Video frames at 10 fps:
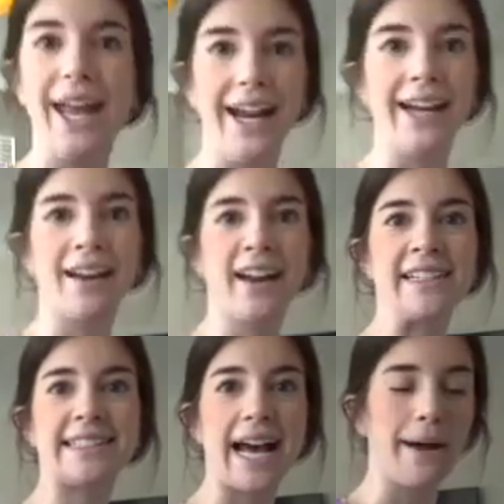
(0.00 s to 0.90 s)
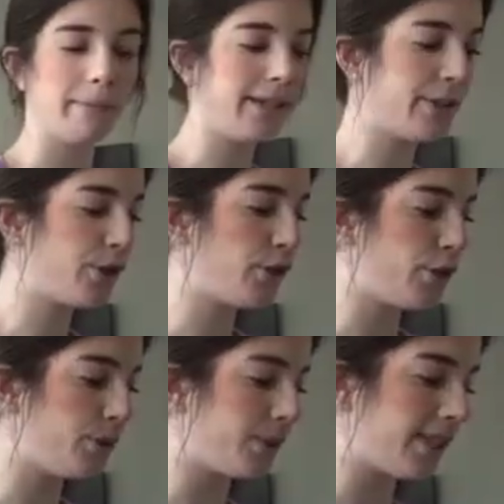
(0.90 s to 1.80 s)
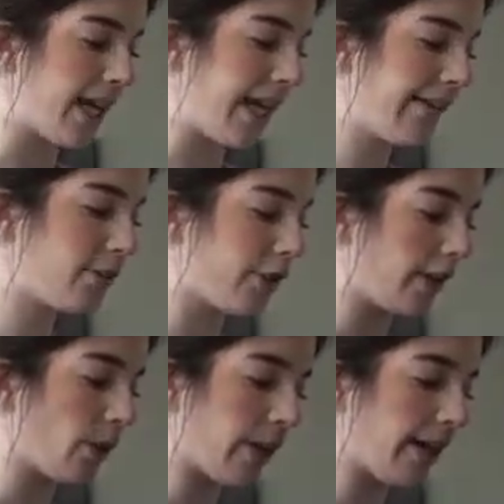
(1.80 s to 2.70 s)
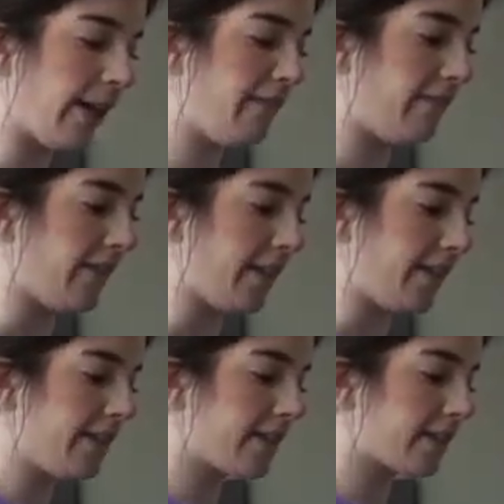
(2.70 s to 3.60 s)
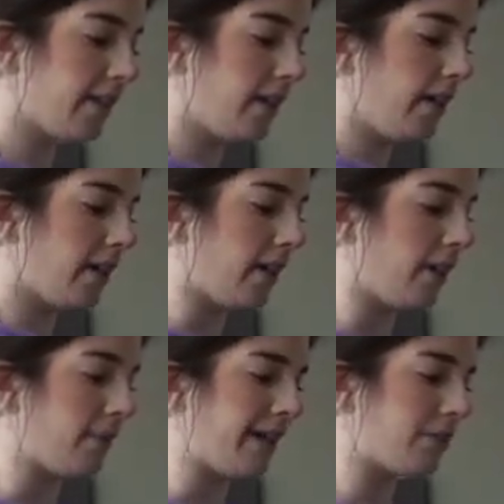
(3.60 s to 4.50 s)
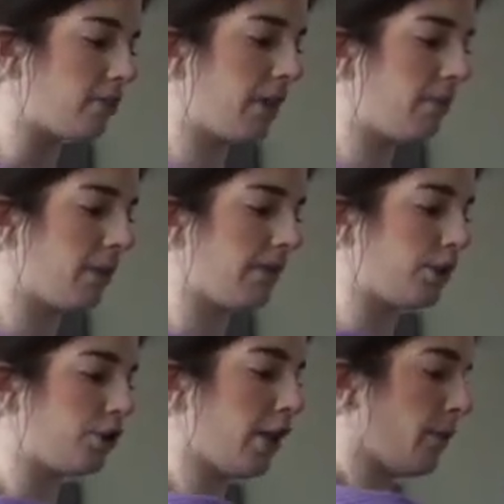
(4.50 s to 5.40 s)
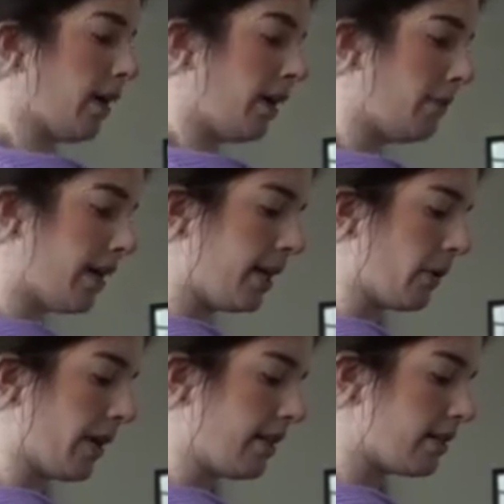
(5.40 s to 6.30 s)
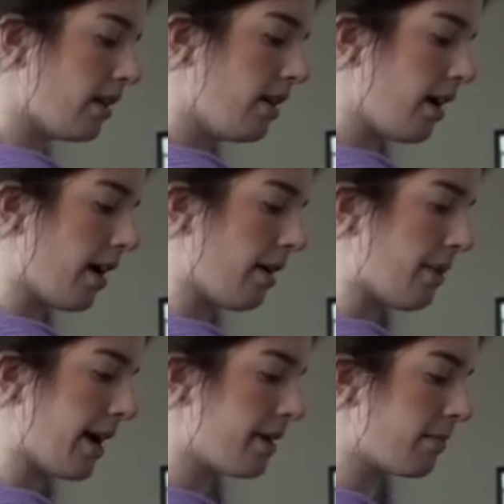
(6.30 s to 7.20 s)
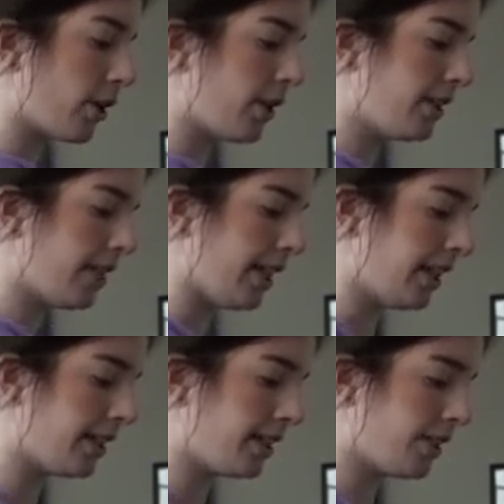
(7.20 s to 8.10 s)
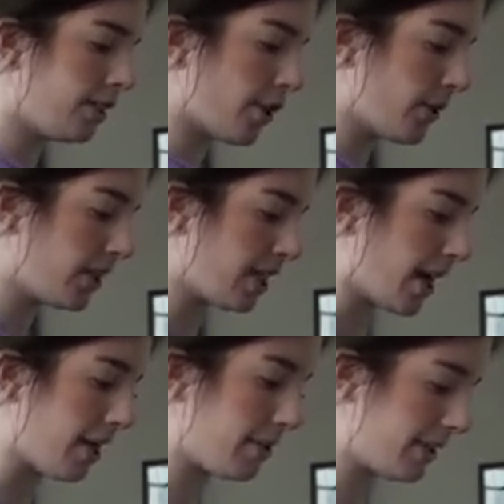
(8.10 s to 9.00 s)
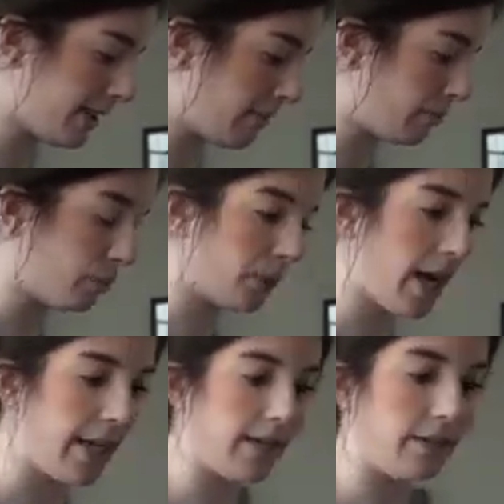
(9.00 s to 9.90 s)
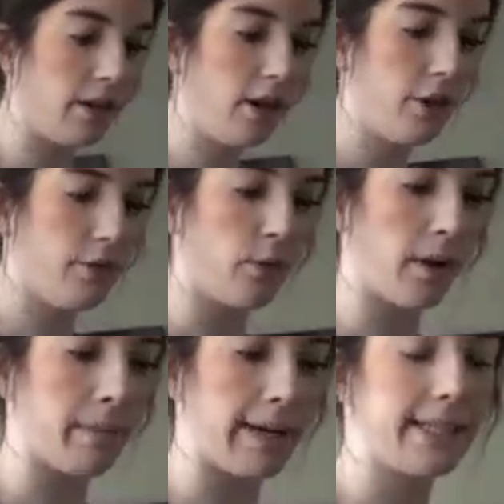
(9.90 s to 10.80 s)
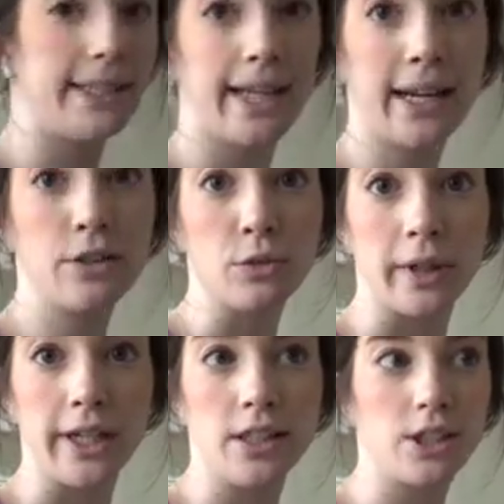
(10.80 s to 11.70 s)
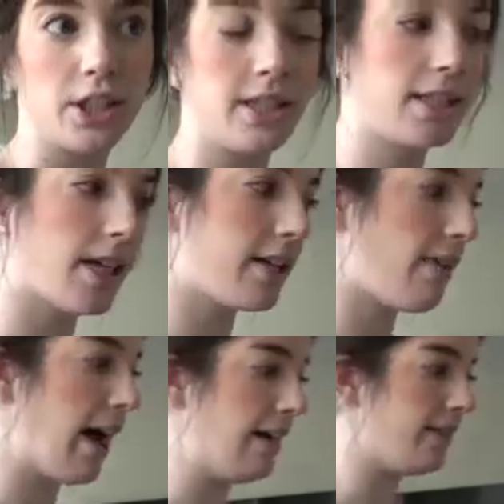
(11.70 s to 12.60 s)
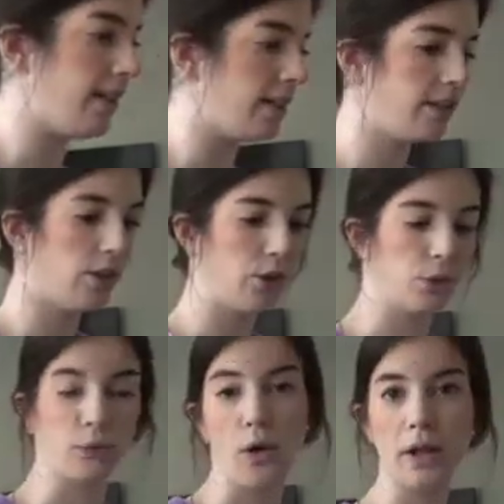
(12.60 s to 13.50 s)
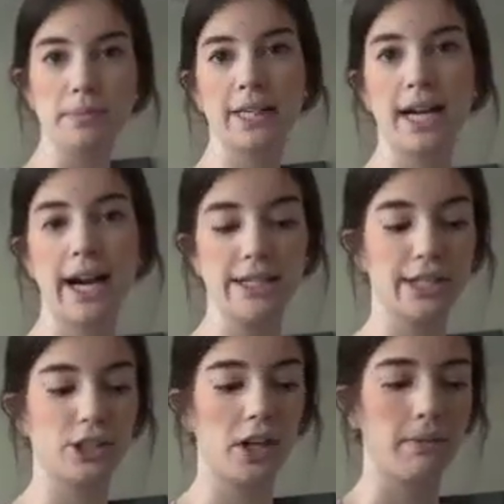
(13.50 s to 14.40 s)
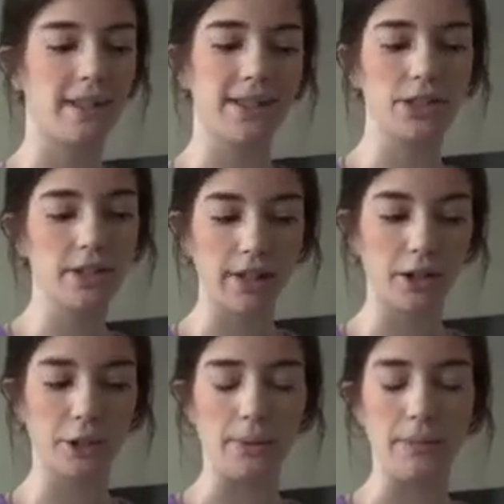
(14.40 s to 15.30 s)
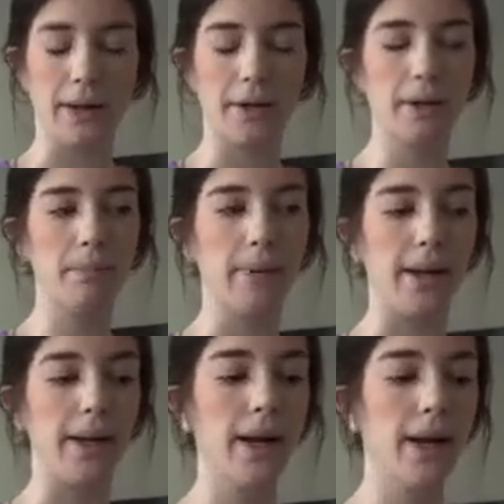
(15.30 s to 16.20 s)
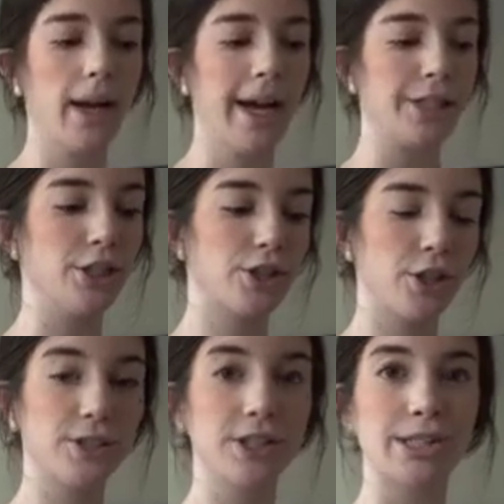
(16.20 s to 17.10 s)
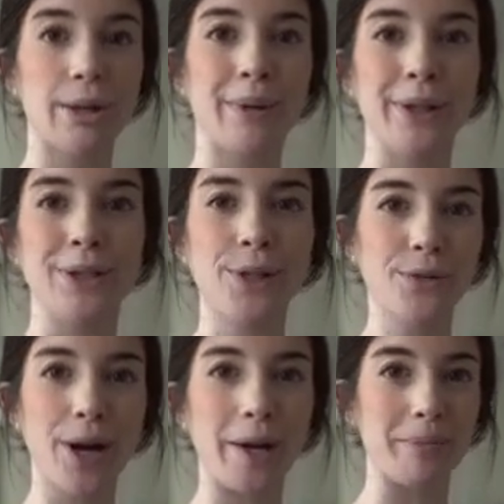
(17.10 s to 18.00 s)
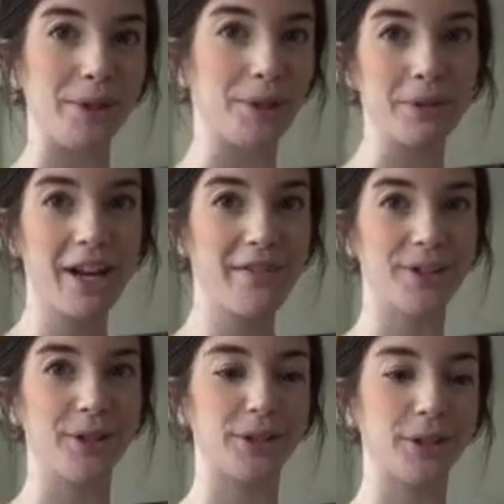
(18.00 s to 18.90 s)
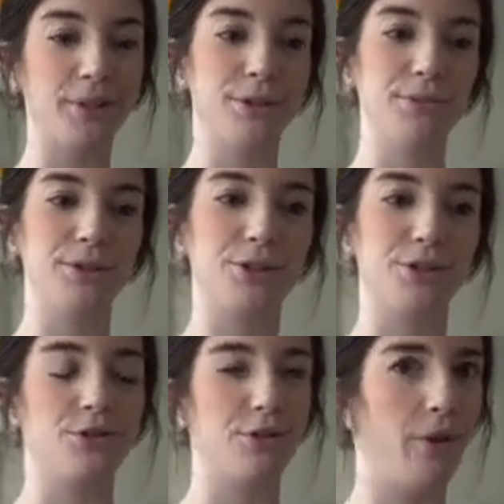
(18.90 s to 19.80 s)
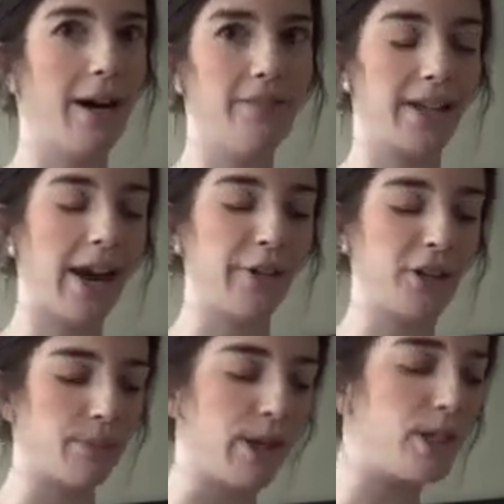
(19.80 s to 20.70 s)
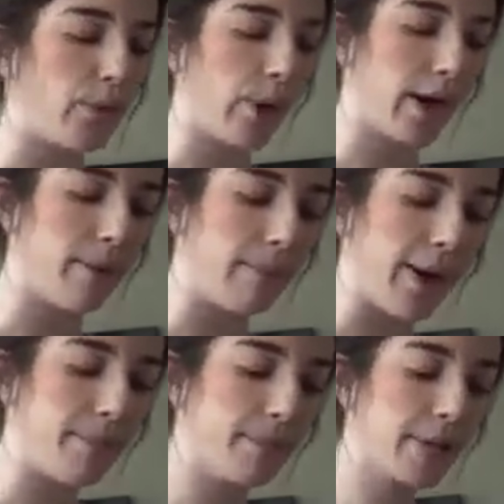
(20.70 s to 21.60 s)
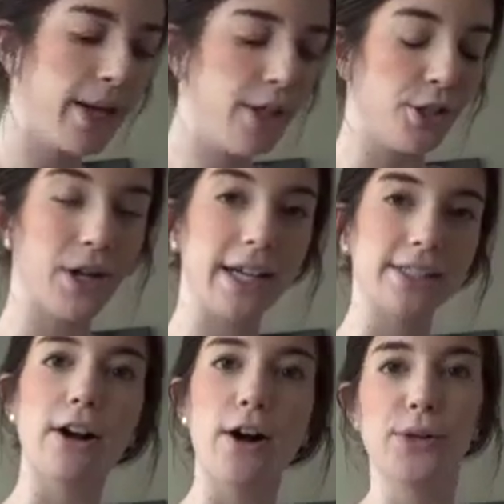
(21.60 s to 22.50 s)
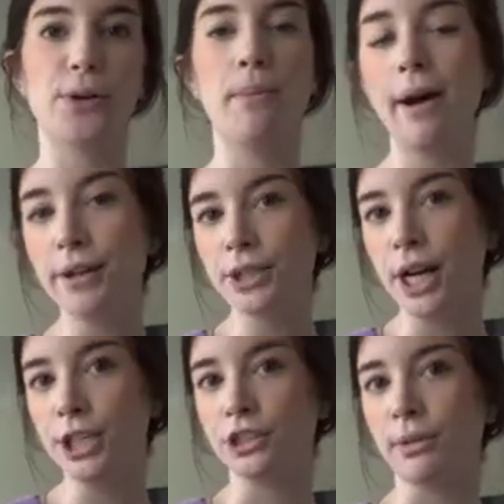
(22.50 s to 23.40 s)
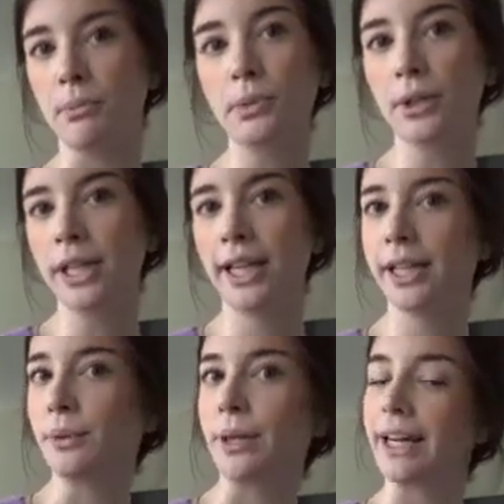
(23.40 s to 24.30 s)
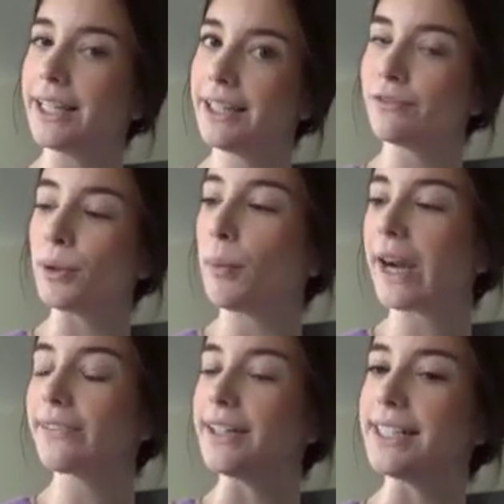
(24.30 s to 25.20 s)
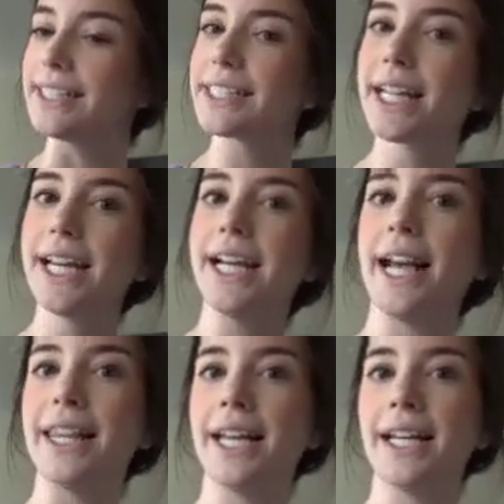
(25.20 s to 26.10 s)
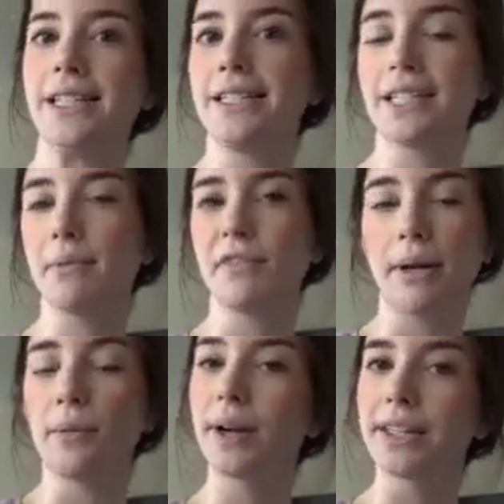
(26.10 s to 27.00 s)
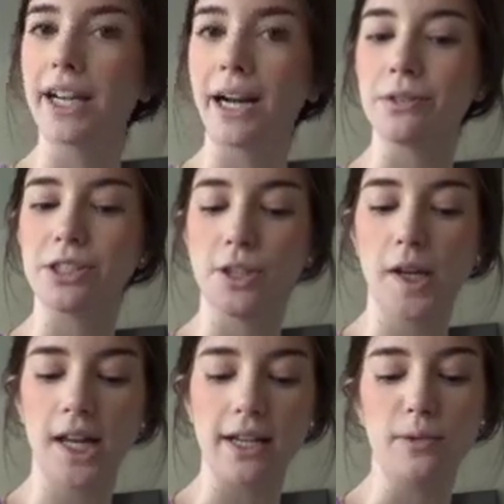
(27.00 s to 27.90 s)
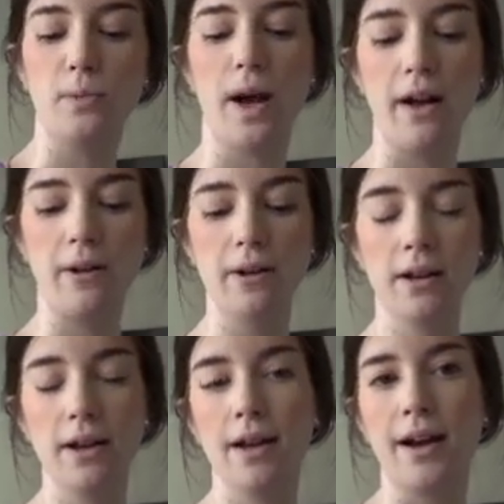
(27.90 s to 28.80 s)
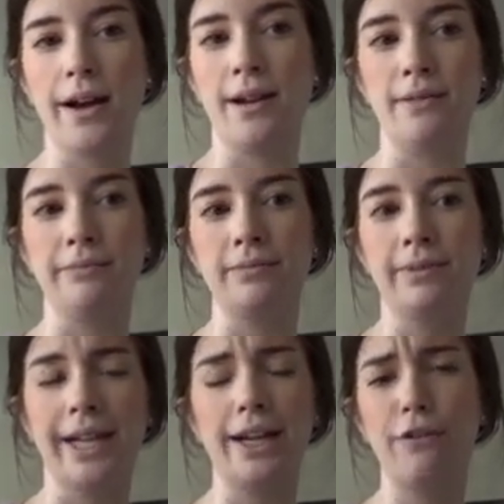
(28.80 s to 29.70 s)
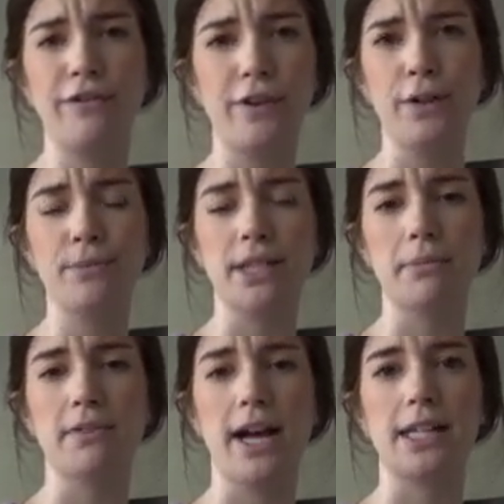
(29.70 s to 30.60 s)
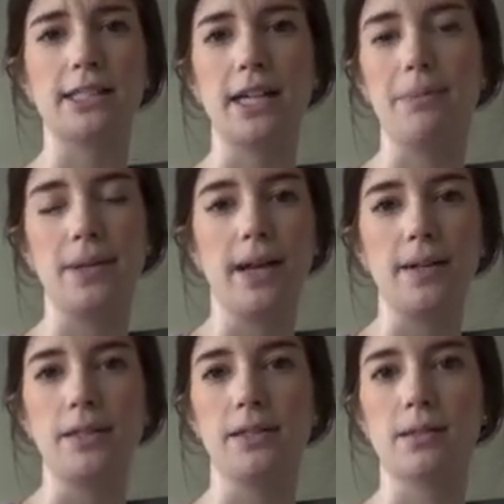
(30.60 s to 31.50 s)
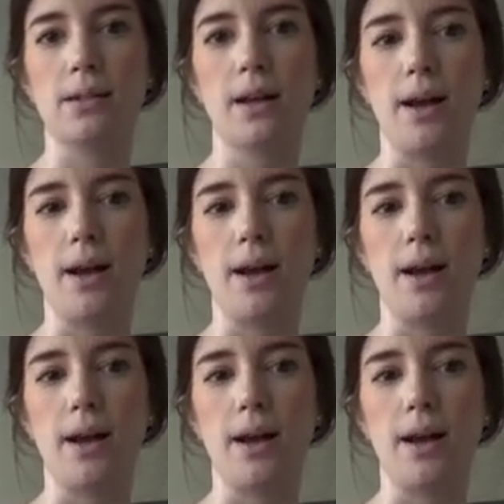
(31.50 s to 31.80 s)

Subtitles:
Hey guys, happy Tuesday, January 5th. I still can't believe it's January, but anyways, I am currently toasting up some bread for my sandwich instead of having the little roll-ups that I had yesterday, because I just think it'll be better. But I just toasted some on the stovetop. We don't have a toaster because we just don't have the counter space for it, but you guys saw a little montage of my morning, what I eat for breakfast, and then some of my work that I was doing as well. I didn't film some of last night because